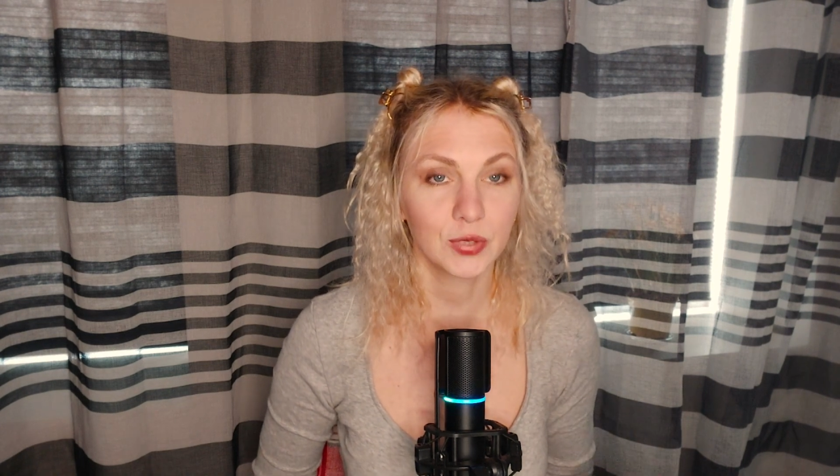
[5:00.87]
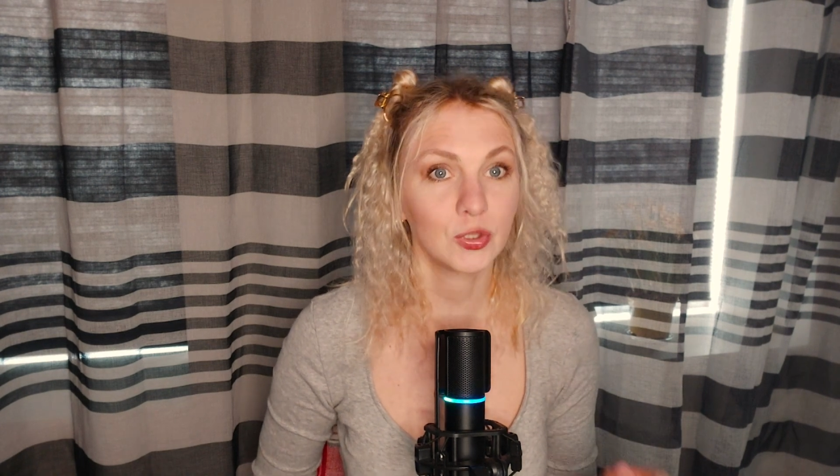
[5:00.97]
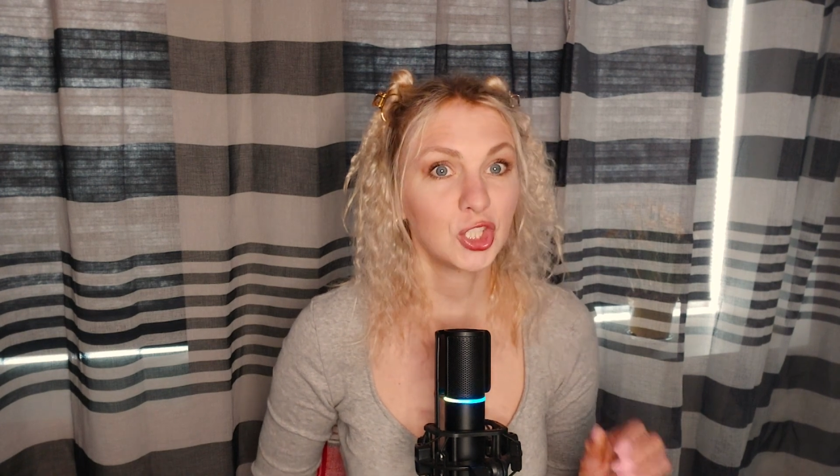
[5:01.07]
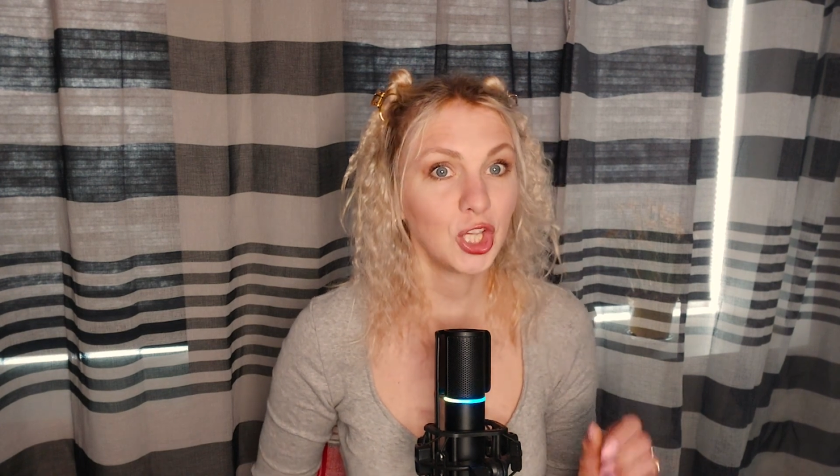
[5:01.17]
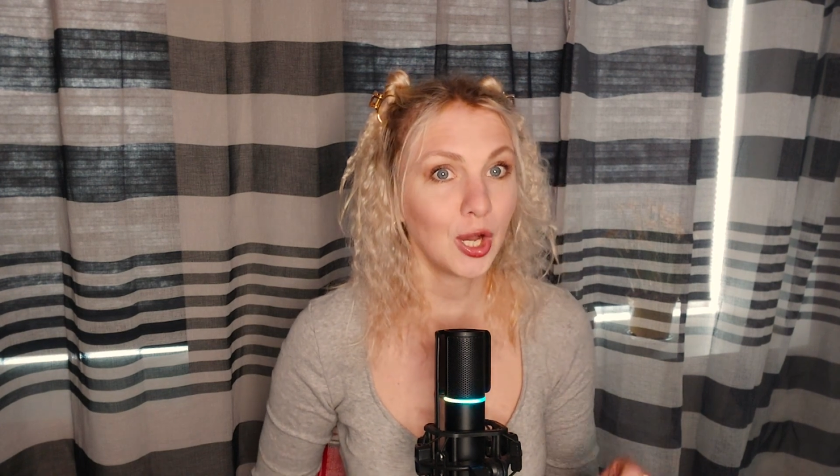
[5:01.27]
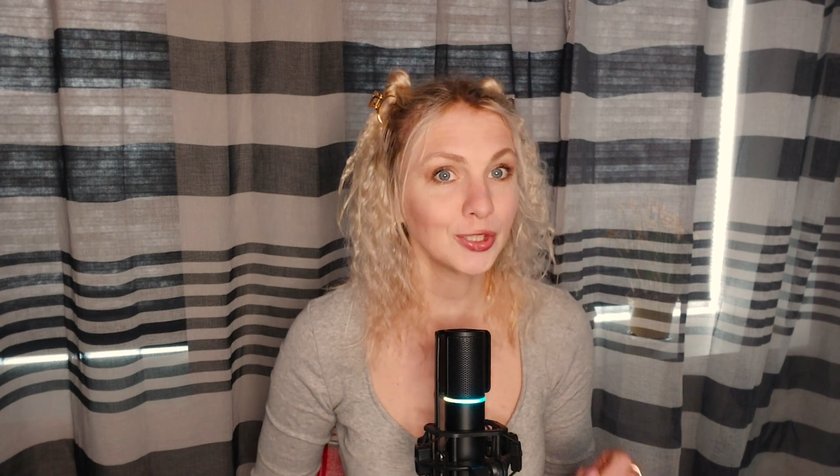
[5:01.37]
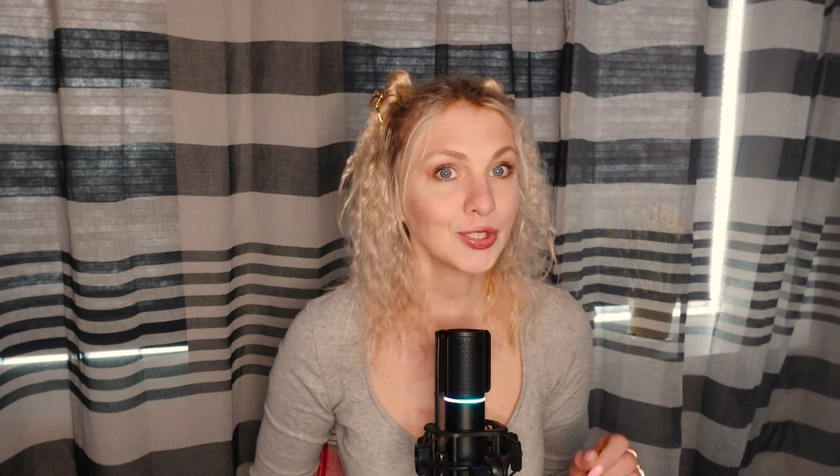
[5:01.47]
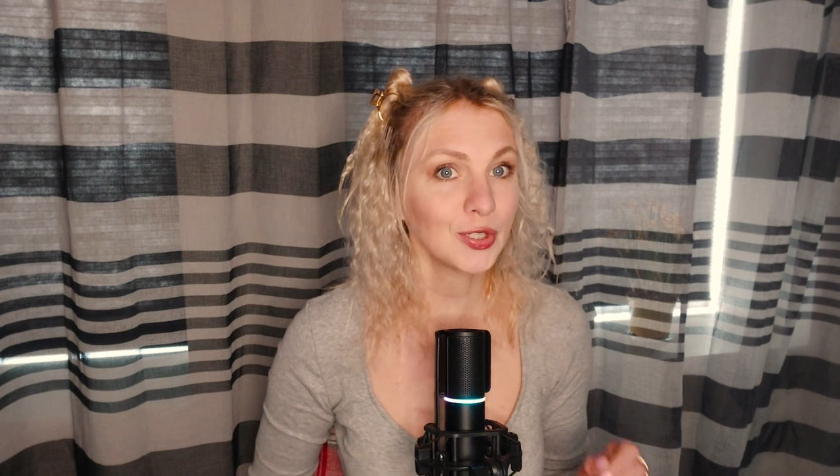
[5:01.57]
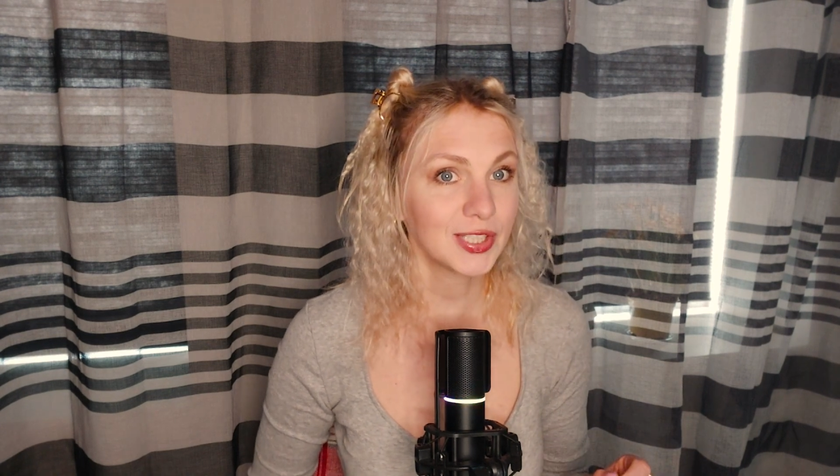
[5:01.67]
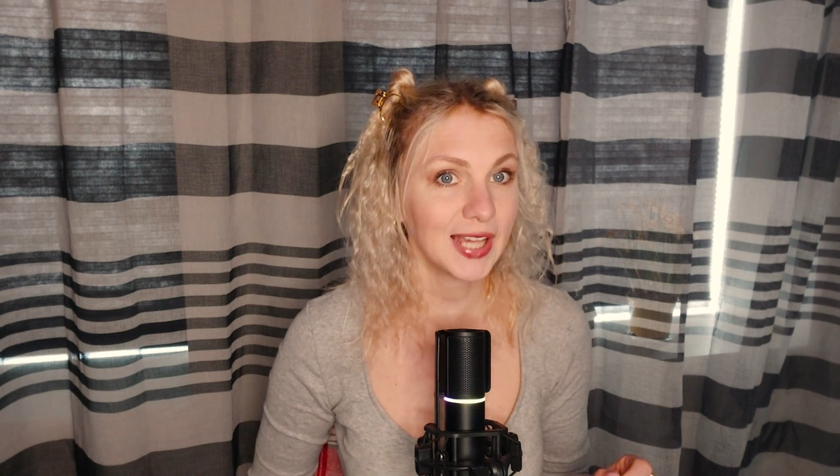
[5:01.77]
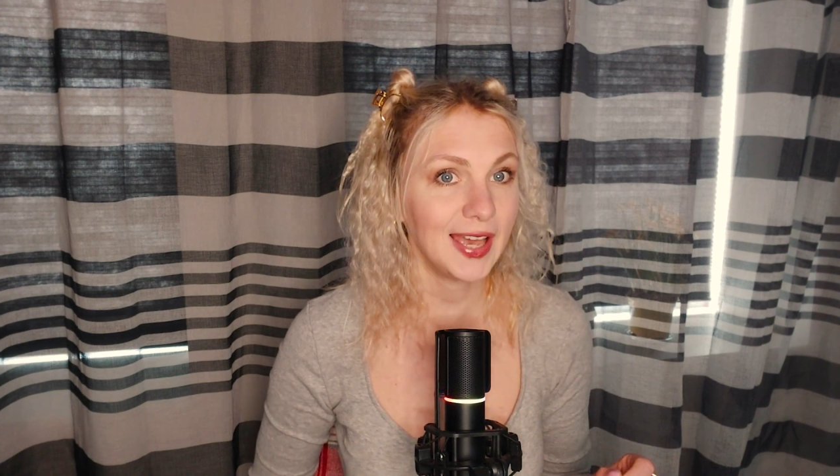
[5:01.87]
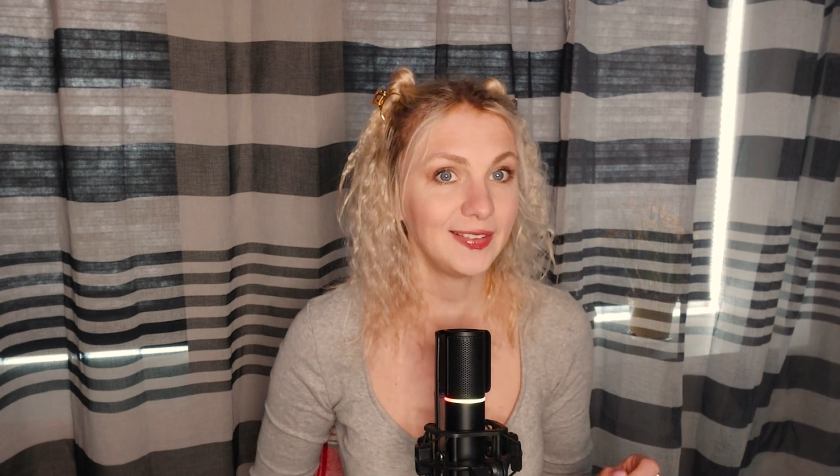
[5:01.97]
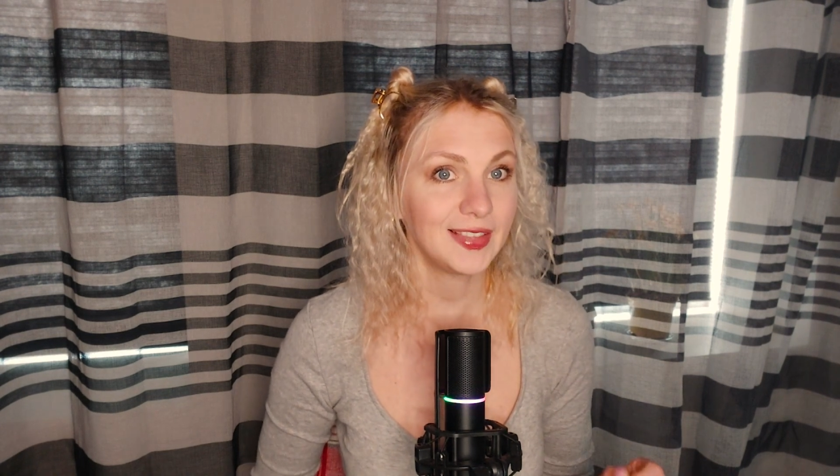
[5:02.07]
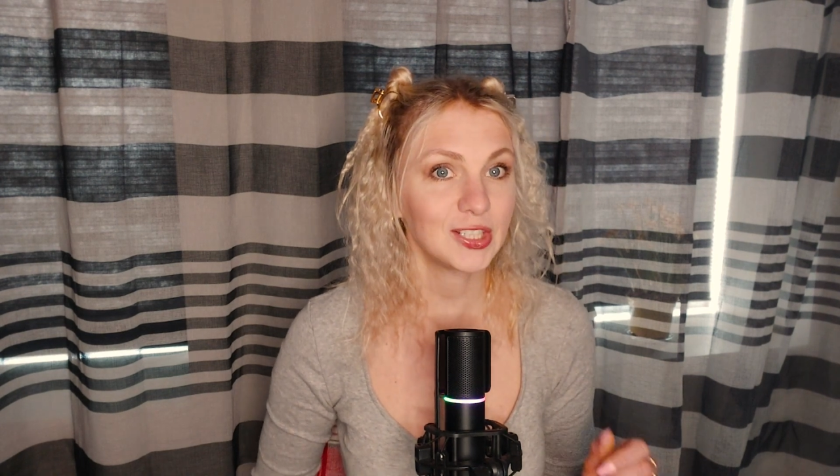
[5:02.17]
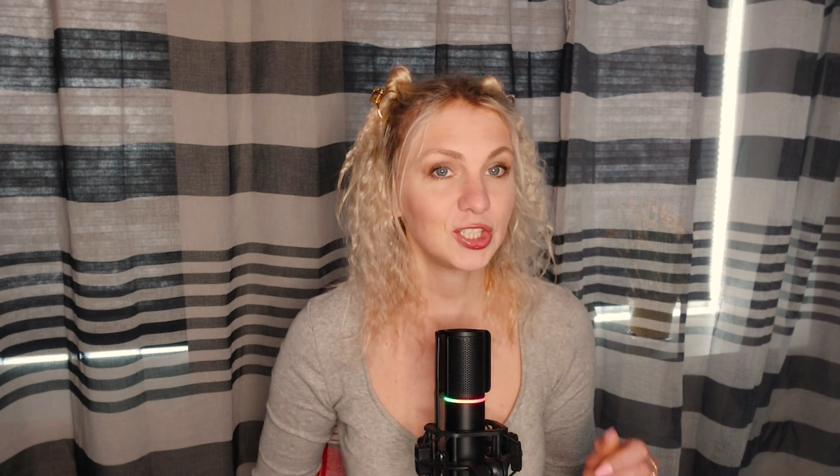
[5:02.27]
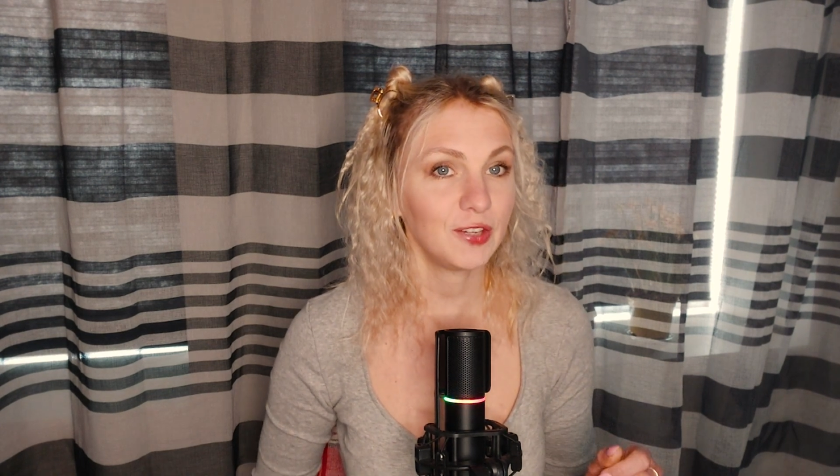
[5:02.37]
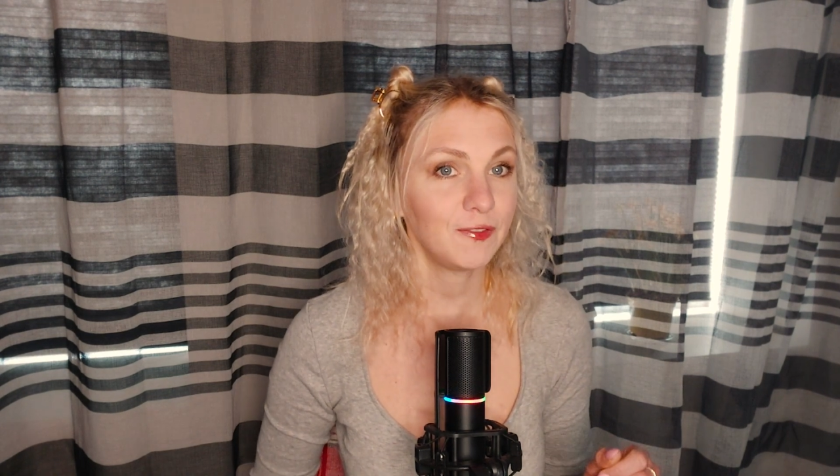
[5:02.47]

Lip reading: She also said that she